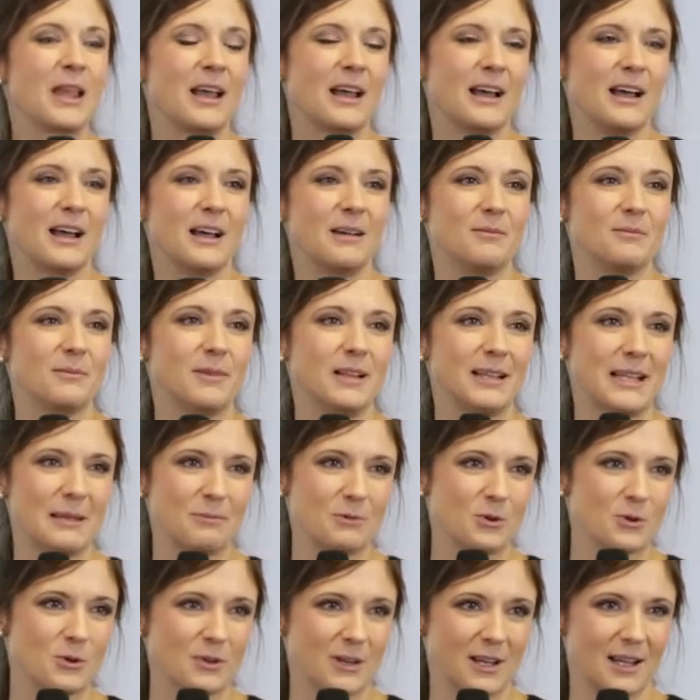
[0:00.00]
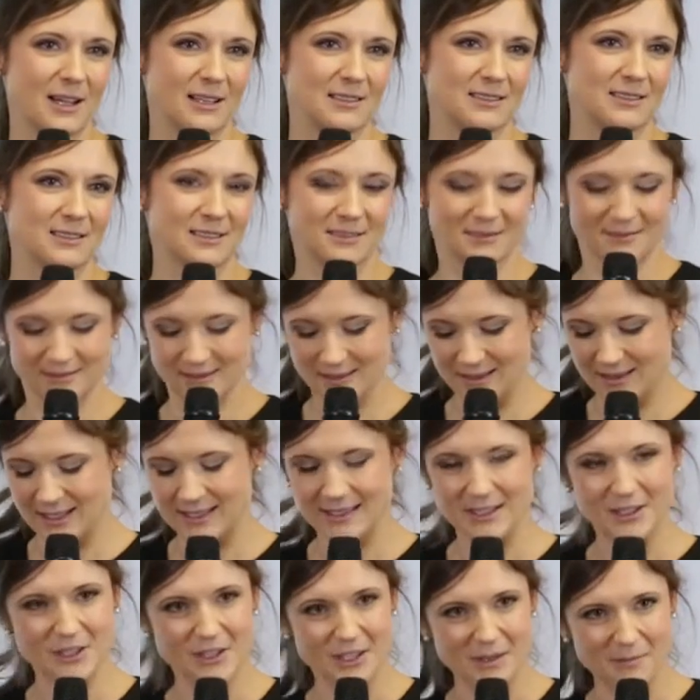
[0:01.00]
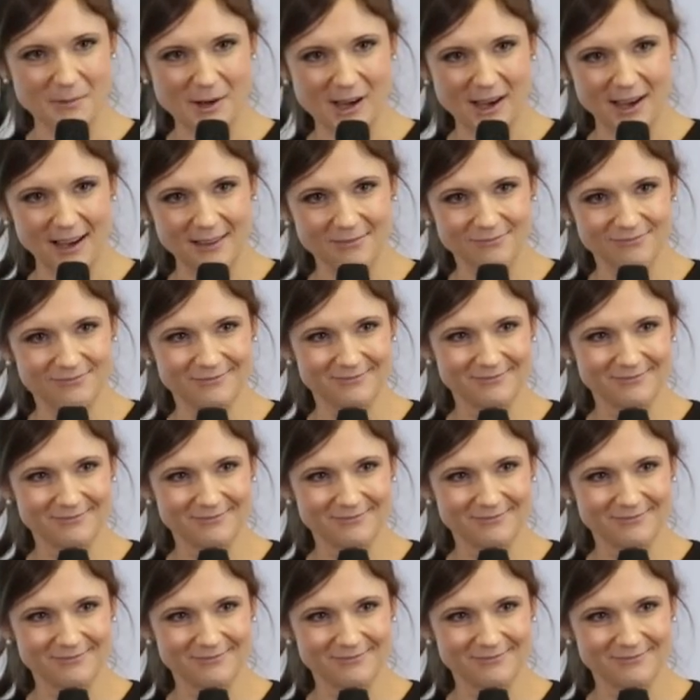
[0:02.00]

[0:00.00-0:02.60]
Lebkuchenherz that you're going to buy.